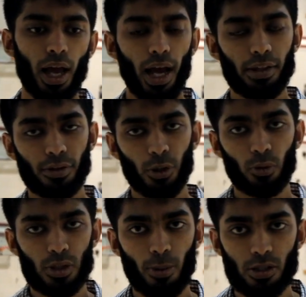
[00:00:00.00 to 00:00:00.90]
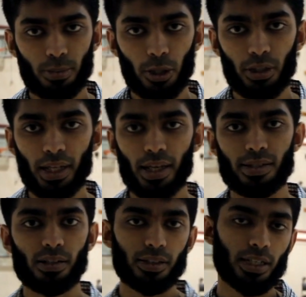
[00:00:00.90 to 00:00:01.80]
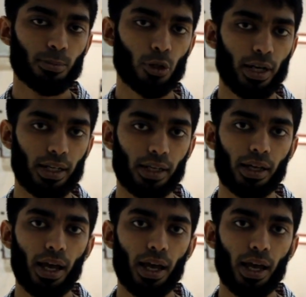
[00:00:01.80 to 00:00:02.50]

And the third responsibility is khatib training.